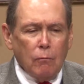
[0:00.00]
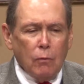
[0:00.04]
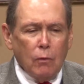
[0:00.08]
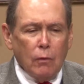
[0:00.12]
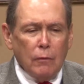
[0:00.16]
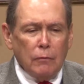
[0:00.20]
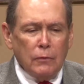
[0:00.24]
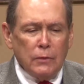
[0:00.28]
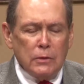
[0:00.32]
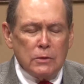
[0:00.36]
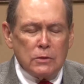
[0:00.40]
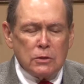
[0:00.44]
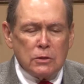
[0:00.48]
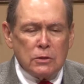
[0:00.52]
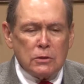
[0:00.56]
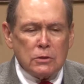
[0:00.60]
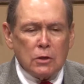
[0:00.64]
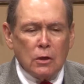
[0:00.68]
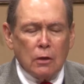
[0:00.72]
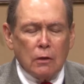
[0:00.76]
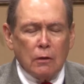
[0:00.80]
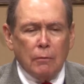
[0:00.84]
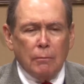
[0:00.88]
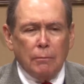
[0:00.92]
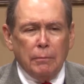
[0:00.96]
this is
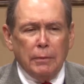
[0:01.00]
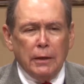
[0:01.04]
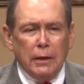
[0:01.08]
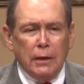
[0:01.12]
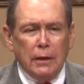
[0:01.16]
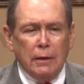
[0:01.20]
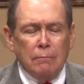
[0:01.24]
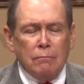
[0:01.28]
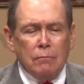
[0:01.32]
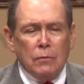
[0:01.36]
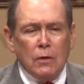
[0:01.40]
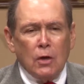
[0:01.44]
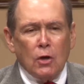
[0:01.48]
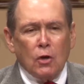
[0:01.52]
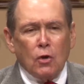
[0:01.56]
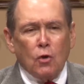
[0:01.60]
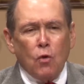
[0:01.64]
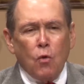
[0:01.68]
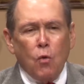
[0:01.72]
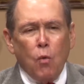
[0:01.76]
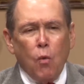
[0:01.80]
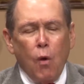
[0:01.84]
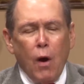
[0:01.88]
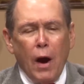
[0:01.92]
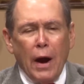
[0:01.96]
going to be
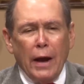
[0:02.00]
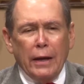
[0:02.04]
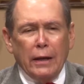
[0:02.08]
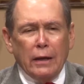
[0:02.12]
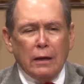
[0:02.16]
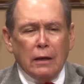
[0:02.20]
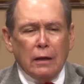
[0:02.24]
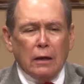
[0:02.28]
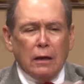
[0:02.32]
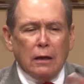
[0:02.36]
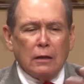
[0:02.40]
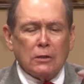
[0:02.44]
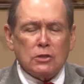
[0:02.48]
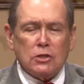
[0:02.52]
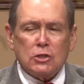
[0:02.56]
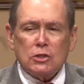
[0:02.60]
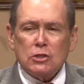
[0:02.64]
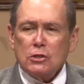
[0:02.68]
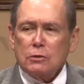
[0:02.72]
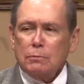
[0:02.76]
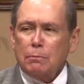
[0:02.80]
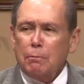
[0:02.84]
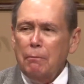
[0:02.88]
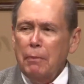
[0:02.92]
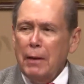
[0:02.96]
quite a
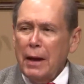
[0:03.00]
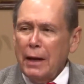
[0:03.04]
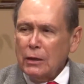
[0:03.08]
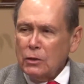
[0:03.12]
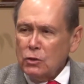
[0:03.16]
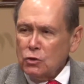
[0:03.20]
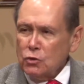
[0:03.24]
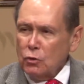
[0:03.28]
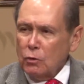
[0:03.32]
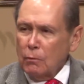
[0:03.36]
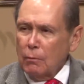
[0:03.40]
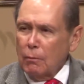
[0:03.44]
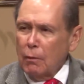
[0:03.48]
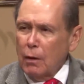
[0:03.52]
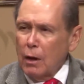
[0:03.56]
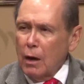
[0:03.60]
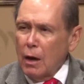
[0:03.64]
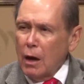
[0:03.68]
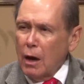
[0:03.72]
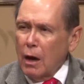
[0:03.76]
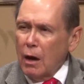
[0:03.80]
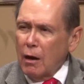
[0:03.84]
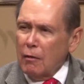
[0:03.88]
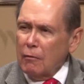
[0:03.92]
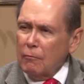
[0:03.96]
spectrum
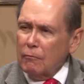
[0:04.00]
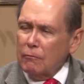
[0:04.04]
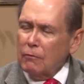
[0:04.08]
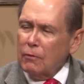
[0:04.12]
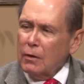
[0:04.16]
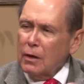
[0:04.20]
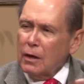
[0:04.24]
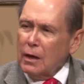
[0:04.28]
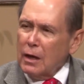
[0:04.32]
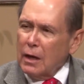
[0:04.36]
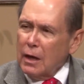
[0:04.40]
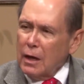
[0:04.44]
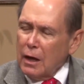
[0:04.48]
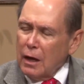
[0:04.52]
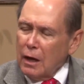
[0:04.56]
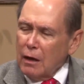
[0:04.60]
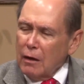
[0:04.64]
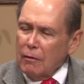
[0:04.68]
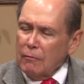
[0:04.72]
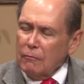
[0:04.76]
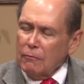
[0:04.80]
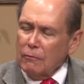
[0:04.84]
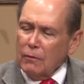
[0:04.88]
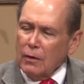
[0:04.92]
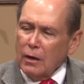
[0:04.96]

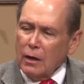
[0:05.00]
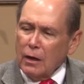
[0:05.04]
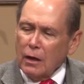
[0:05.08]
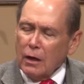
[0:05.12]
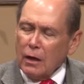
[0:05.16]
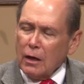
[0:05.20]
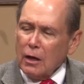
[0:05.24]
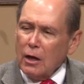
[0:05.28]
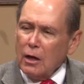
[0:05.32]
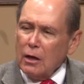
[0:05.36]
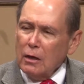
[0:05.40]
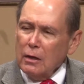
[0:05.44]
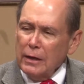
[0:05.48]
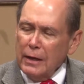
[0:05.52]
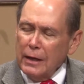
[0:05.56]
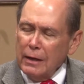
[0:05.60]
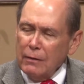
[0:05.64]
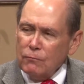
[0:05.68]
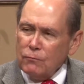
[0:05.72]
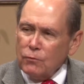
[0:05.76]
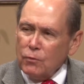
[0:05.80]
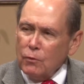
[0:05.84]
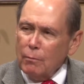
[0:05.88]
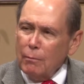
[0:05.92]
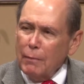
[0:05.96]
of
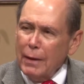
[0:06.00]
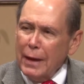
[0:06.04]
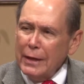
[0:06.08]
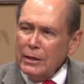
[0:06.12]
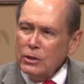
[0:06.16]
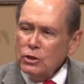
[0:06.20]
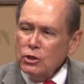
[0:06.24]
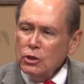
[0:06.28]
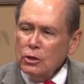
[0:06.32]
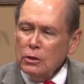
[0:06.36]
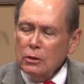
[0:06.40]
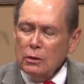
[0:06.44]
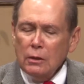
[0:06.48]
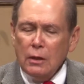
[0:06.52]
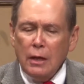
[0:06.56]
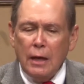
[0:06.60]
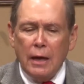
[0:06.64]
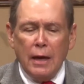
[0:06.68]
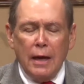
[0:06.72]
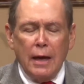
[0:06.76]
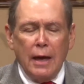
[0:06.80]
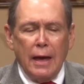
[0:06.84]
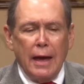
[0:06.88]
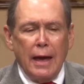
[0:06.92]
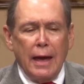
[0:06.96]
information
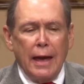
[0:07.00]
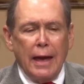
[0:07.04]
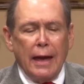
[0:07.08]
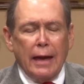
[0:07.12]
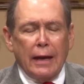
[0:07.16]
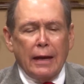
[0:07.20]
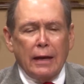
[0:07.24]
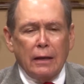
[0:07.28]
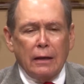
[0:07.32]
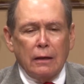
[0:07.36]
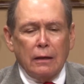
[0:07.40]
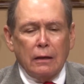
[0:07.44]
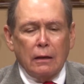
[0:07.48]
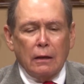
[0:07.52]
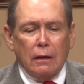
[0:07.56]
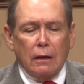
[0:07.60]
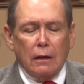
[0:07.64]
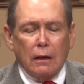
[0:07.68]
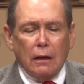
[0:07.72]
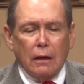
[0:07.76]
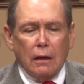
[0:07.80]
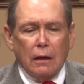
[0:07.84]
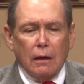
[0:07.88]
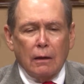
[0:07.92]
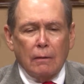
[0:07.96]
and
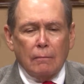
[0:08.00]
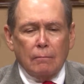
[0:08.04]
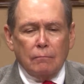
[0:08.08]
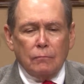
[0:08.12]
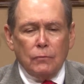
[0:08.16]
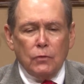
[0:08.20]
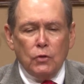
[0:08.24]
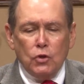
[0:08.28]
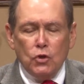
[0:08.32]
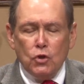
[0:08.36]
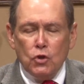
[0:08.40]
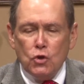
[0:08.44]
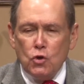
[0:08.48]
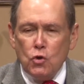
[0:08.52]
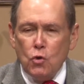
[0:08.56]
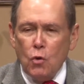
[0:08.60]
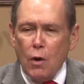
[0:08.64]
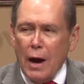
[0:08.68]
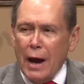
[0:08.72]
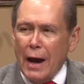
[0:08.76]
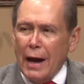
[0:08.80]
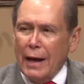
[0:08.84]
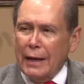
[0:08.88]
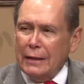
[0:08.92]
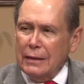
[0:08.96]
new
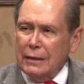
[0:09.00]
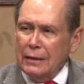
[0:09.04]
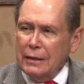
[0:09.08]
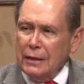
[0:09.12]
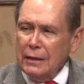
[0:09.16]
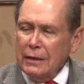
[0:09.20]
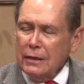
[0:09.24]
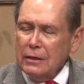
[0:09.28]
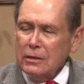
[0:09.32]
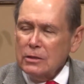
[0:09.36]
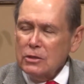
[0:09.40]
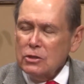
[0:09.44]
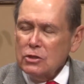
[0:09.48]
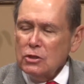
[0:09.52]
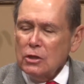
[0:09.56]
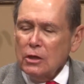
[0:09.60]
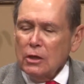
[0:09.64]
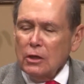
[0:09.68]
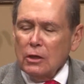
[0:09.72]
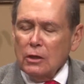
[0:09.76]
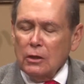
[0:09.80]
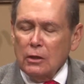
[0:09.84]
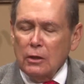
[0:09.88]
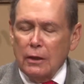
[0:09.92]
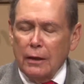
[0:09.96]
ideas
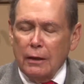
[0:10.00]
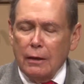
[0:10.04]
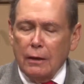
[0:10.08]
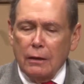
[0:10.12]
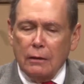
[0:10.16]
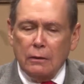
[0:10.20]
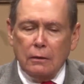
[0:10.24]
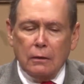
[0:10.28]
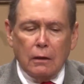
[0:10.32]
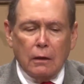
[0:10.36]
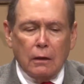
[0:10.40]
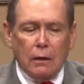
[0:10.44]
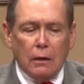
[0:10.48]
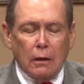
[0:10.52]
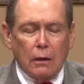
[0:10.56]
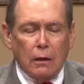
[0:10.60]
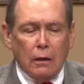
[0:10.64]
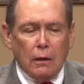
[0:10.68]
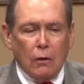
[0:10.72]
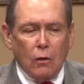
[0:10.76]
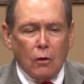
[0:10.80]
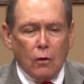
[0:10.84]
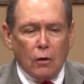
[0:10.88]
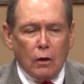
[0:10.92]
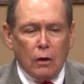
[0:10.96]
that
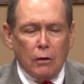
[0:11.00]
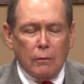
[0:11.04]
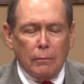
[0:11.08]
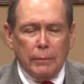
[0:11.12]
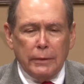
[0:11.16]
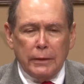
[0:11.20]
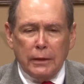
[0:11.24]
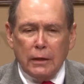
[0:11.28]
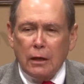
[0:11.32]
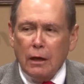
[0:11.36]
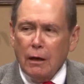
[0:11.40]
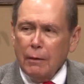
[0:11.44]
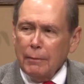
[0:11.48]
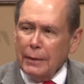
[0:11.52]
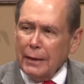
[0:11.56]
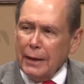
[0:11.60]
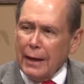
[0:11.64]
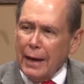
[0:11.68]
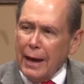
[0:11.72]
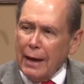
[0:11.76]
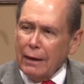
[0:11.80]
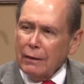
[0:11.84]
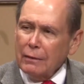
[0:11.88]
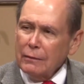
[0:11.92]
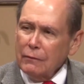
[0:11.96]
are going to be coming
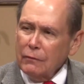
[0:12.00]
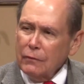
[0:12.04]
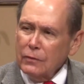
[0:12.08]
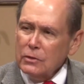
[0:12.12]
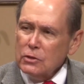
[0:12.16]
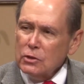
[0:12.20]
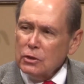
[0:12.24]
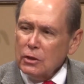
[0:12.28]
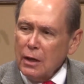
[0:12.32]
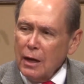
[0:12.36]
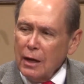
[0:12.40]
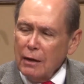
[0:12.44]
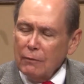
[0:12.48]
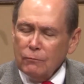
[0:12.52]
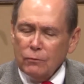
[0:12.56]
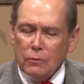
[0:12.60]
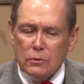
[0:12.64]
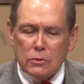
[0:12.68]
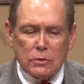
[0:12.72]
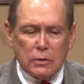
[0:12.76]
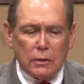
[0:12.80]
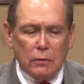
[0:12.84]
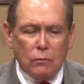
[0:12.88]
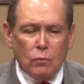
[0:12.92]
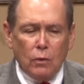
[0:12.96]
out at this
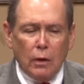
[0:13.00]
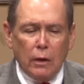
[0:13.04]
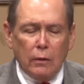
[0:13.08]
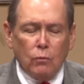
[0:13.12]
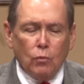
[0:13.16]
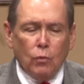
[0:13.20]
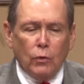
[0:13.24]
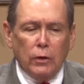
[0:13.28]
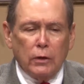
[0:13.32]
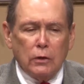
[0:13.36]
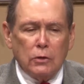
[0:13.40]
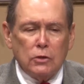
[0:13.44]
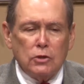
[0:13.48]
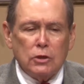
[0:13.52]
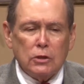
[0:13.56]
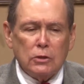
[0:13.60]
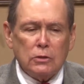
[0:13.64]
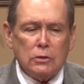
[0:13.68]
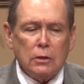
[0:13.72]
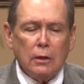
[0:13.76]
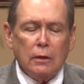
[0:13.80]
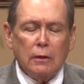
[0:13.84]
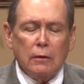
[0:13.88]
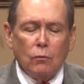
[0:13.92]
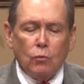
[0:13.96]
conference, and we are
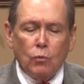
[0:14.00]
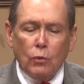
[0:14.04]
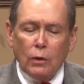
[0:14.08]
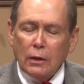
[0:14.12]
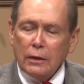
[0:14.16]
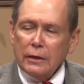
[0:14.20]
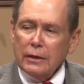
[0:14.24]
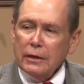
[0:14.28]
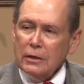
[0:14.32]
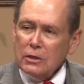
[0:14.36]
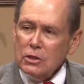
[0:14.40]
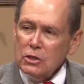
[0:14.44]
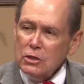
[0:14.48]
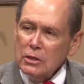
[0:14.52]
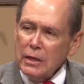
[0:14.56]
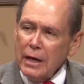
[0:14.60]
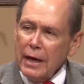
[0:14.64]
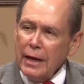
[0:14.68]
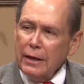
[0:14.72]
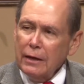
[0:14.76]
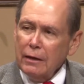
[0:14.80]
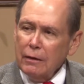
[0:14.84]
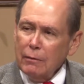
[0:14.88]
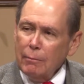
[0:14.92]
just really excited